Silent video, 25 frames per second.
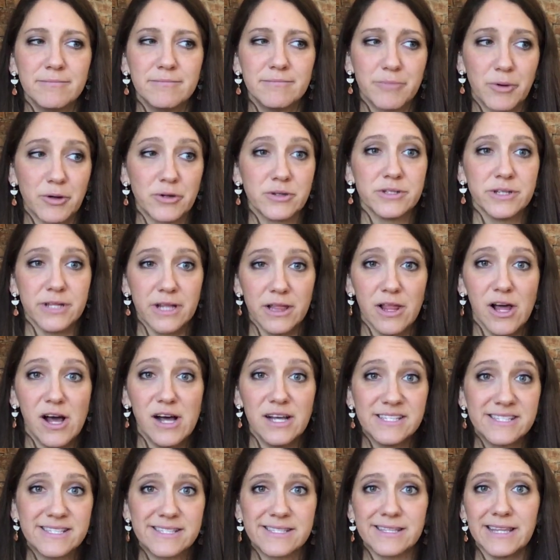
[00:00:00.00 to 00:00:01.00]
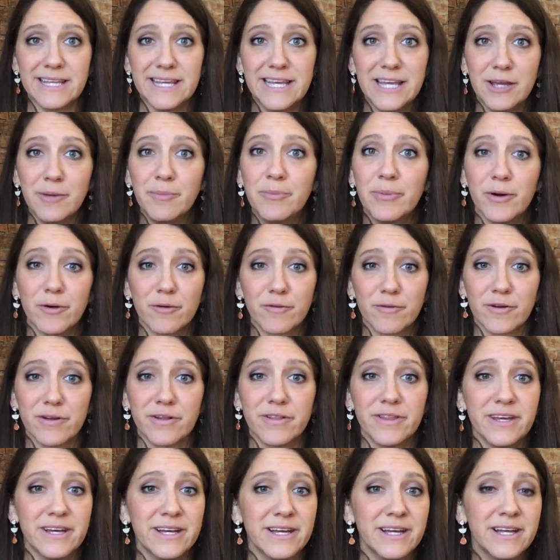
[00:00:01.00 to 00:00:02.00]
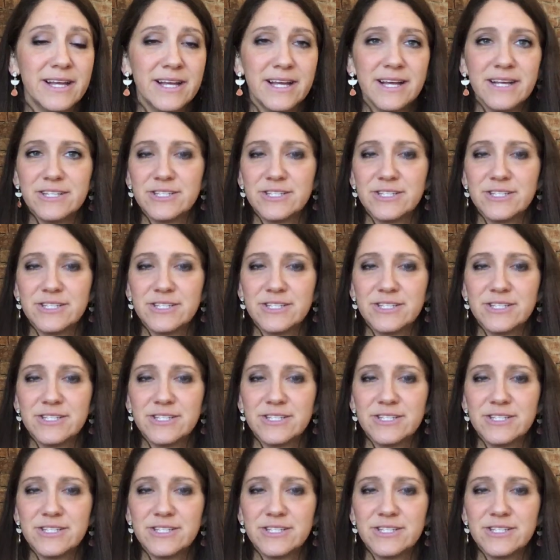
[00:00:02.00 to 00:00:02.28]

personally lost sleep over the